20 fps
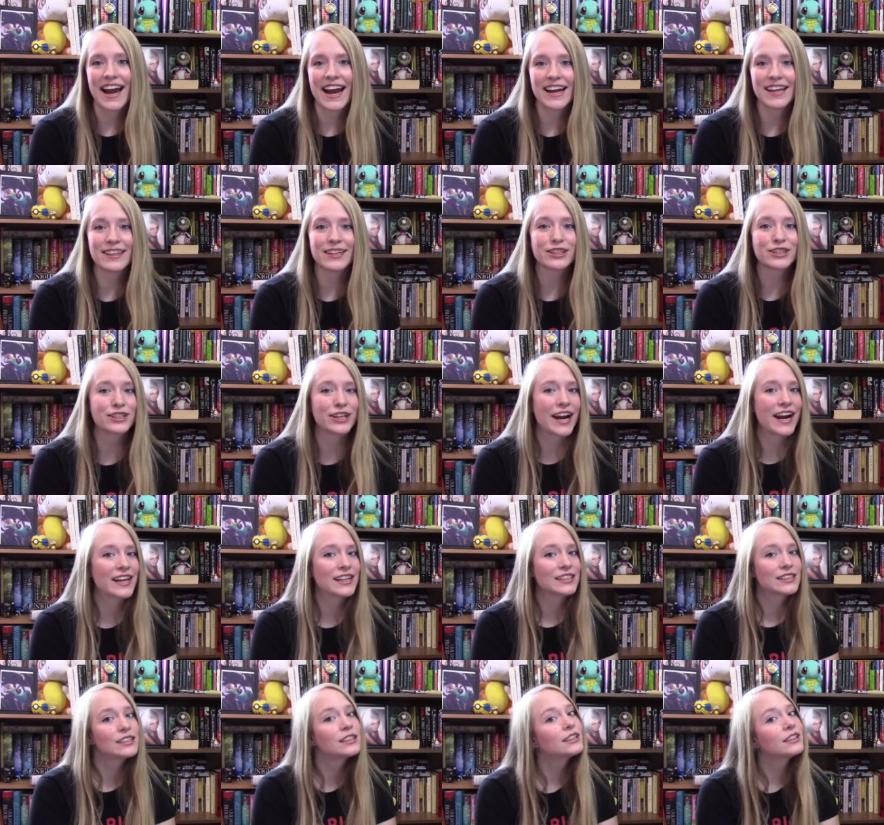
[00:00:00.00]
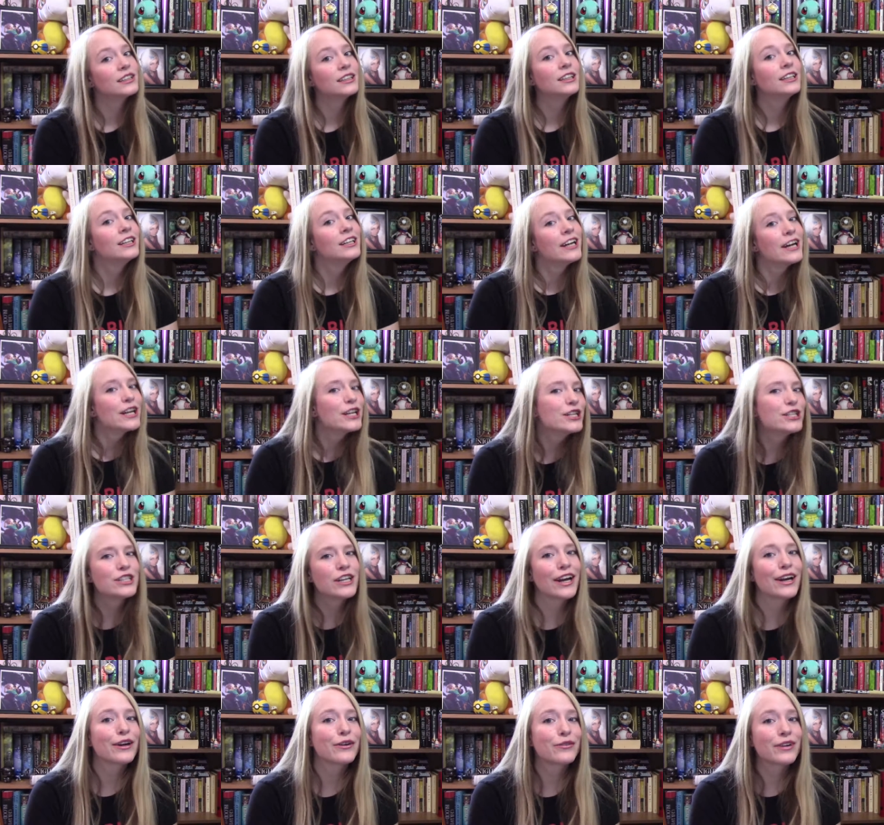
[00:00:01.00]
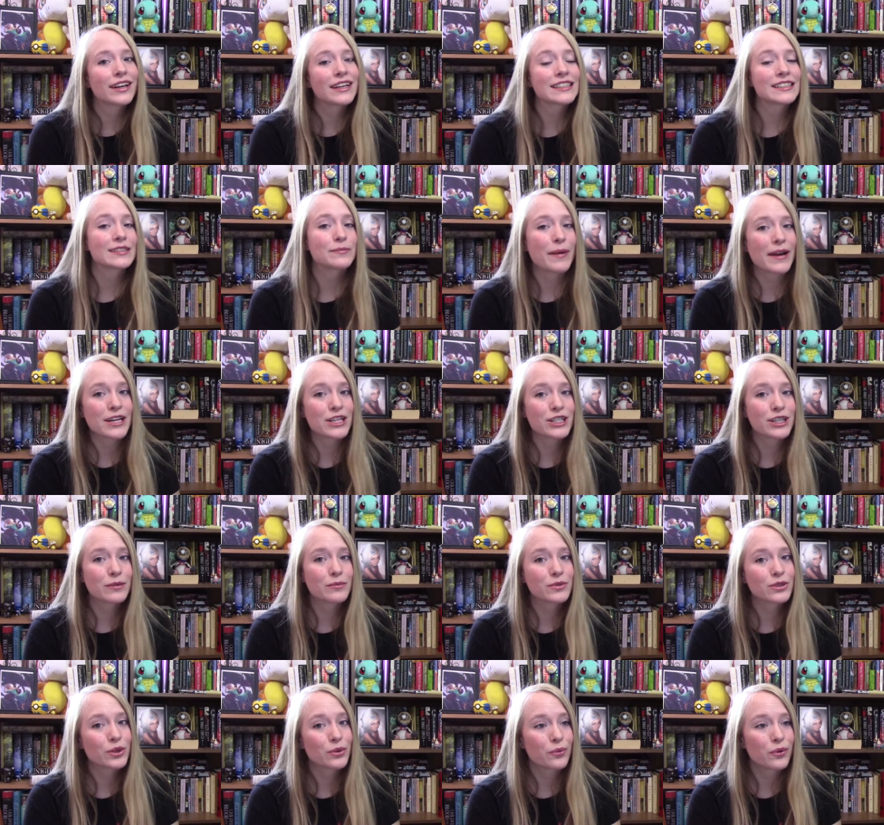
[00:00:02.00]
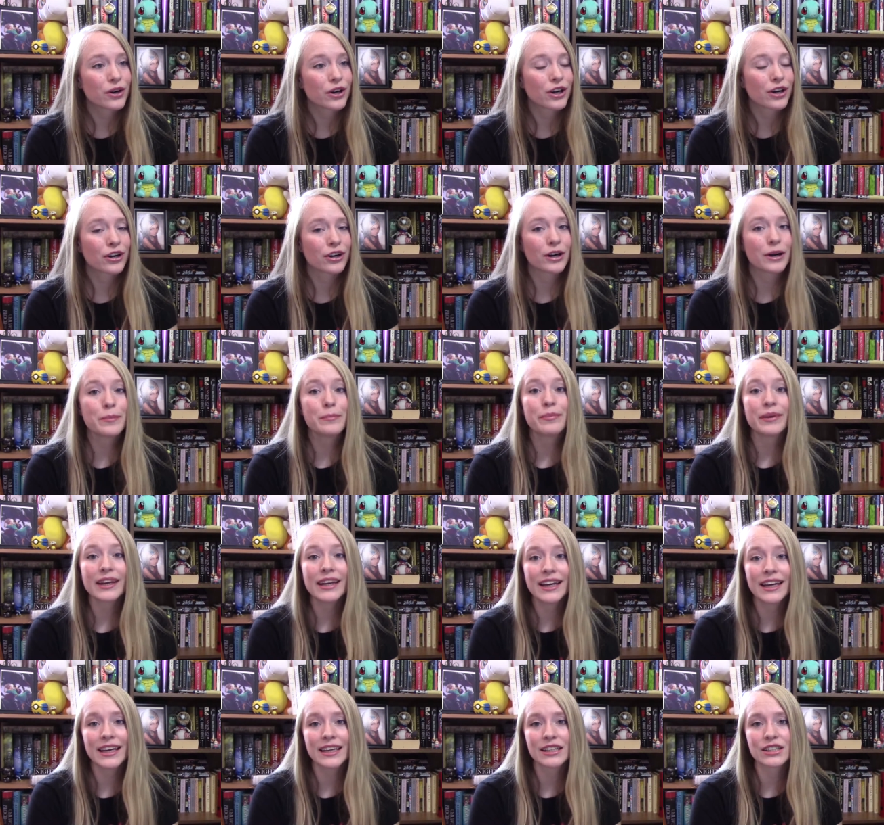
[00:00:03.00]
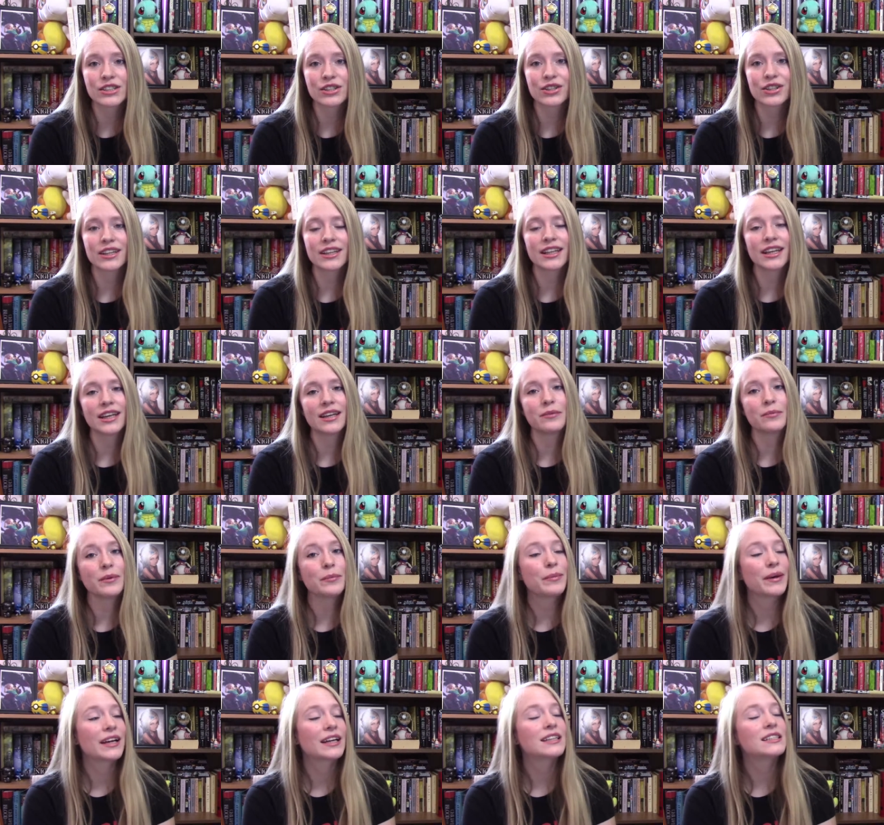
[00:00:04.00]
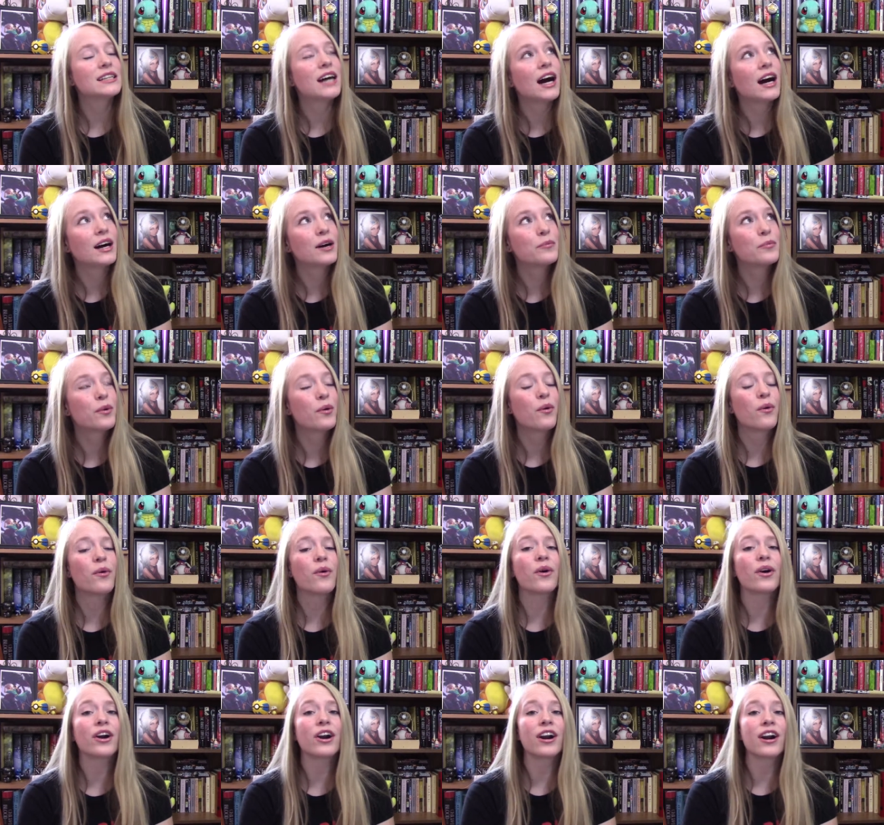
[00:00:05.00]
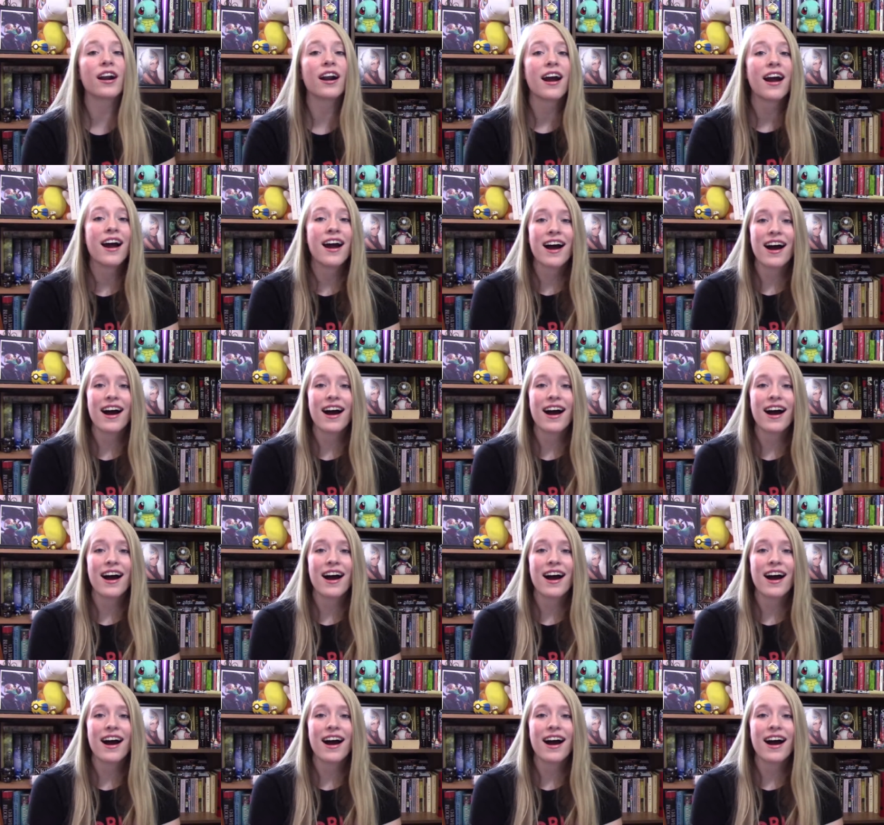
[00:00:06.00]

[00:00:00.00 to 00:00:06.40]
and they're trying to jerry rig a spaceship to work or a beacon so that they can be picked up or